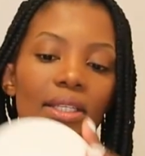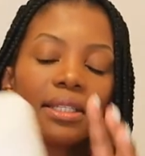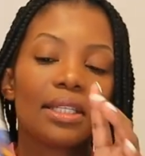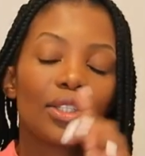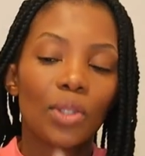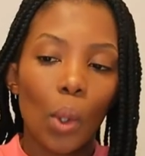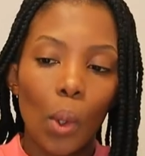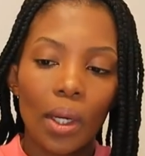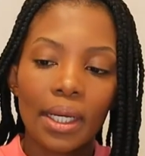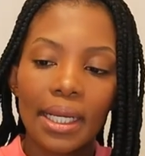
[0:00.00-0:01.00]
is a
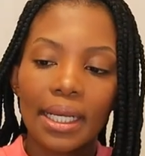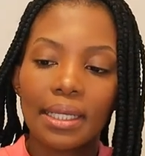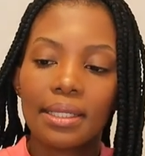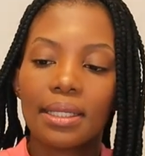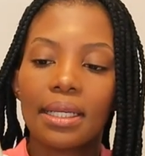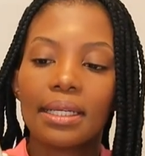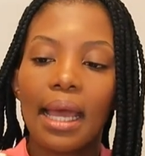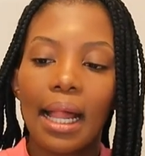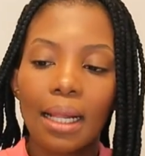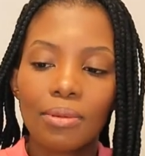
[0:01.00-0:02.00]
Dawn. It, it
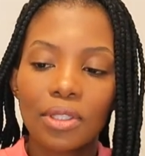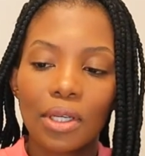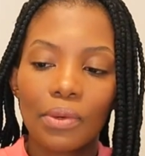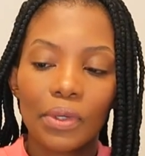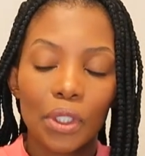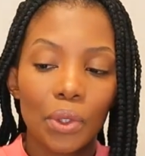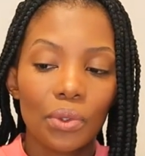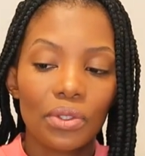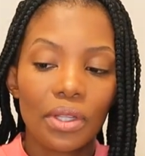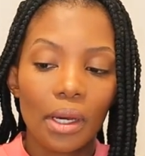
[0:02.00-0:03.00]
helps
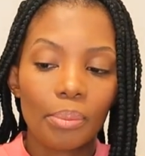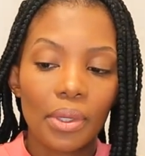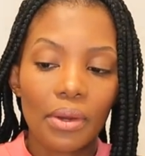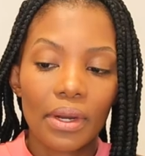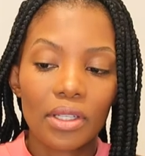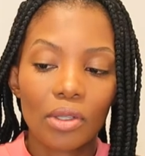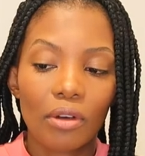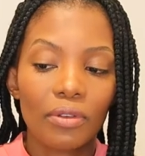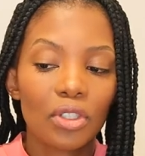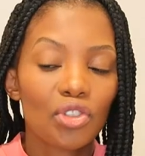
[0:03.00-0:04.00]
reduce the appearance of
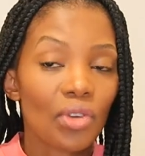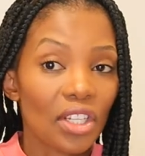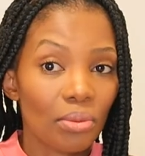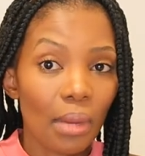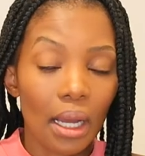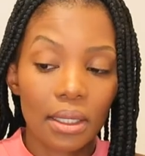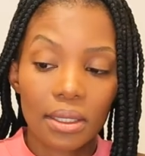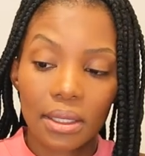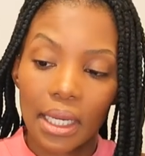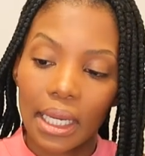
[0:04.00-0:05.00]
stretch
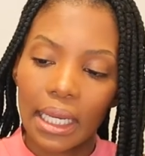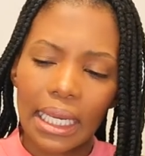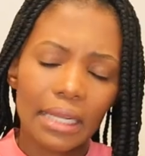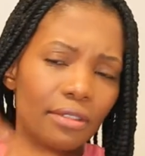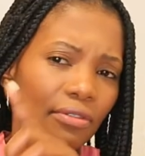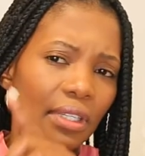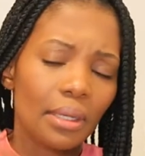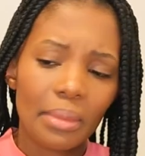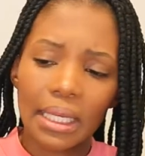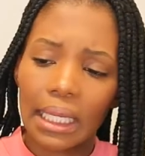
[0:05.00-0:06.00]
marks it has
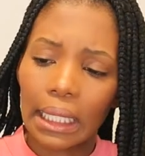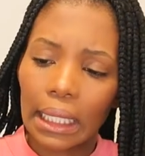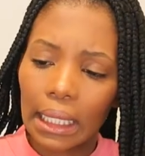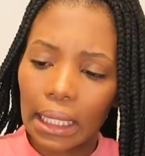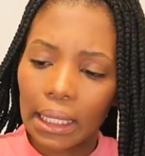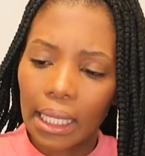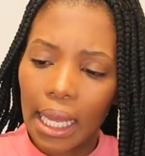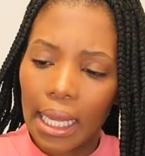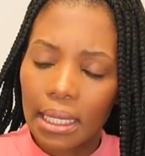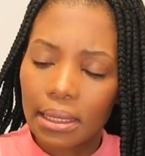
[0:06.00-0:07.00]
vitamin E
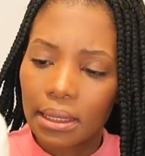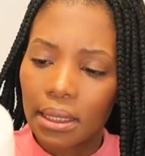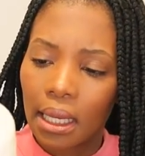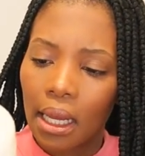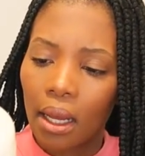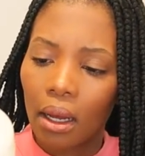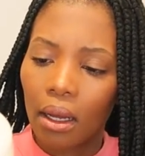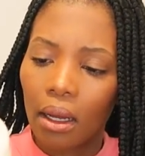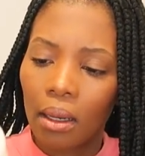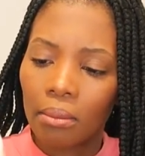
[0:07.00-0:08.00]
and
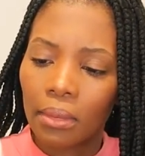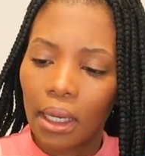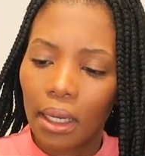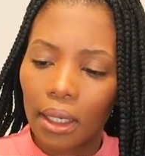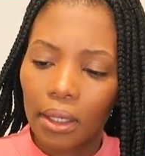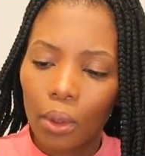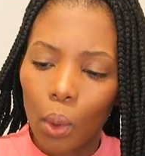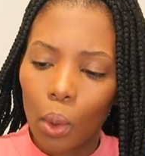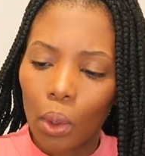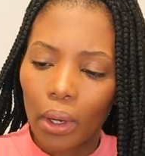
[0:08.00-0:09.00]
um, argan
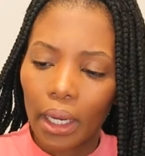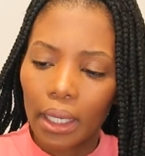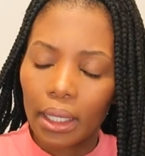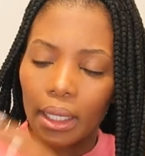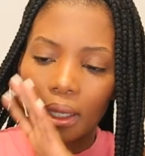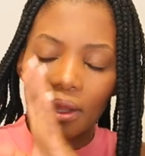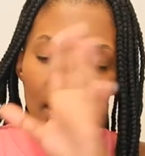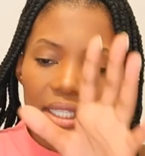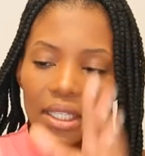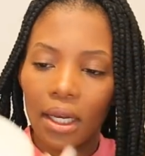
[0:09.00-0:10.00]
oil.
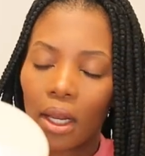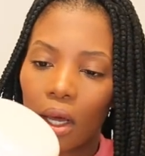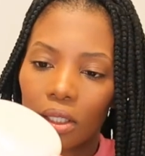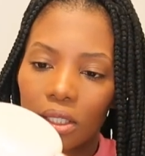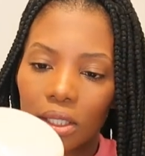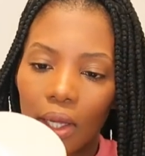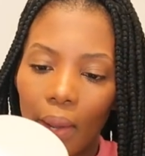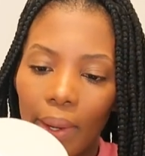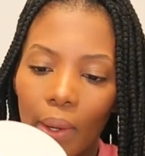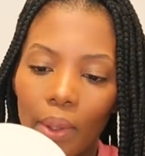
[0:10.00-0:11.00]
There's a lot
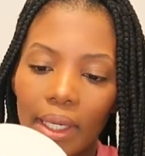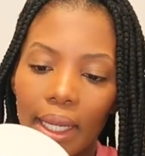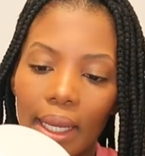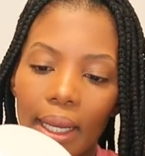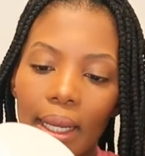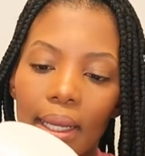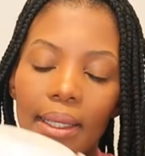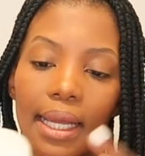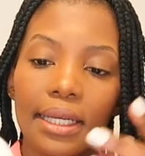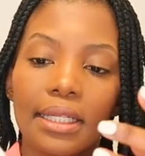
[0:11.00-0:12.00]
going on here
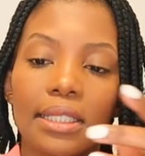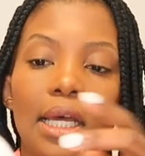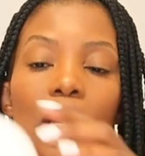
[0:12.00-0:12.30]
and it's